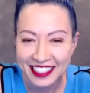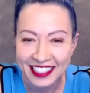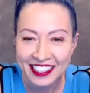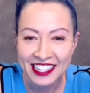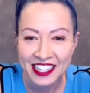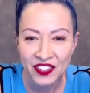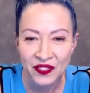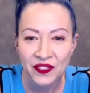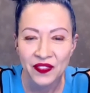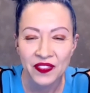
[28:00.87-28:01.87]
I think
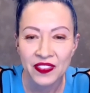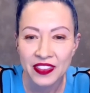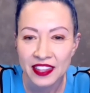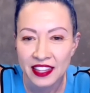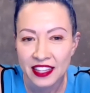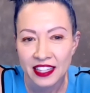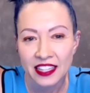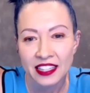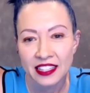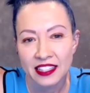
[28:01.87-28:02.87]
social media
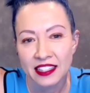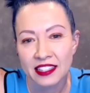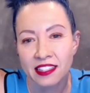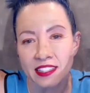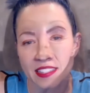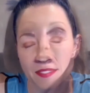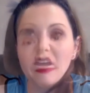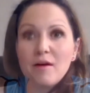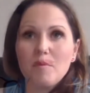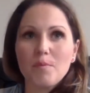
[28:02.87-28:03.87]
and just
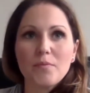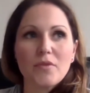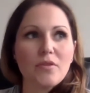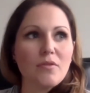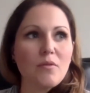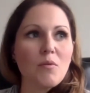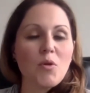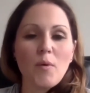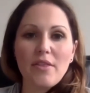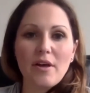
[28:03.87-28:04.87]
the
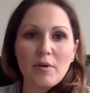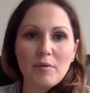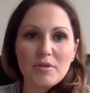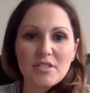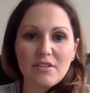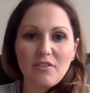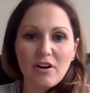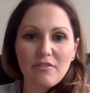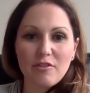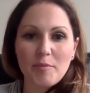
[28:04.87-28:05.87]
way that we receive our
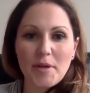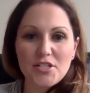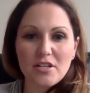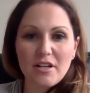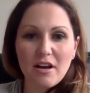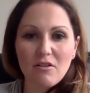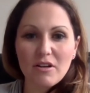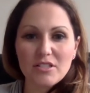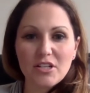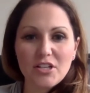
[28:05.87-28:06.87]
information now
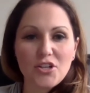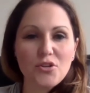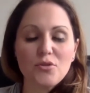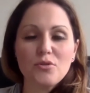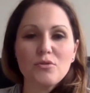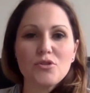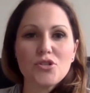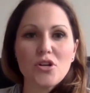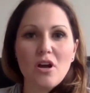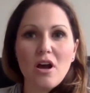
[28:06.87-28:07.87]
is a huge
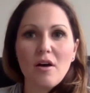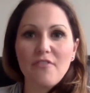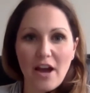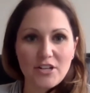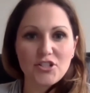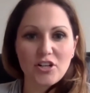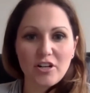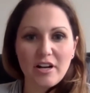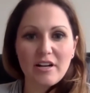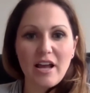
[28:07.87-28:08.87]
factor
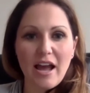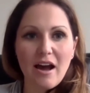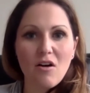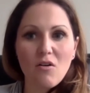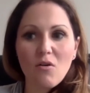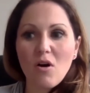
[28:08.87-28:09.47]
in how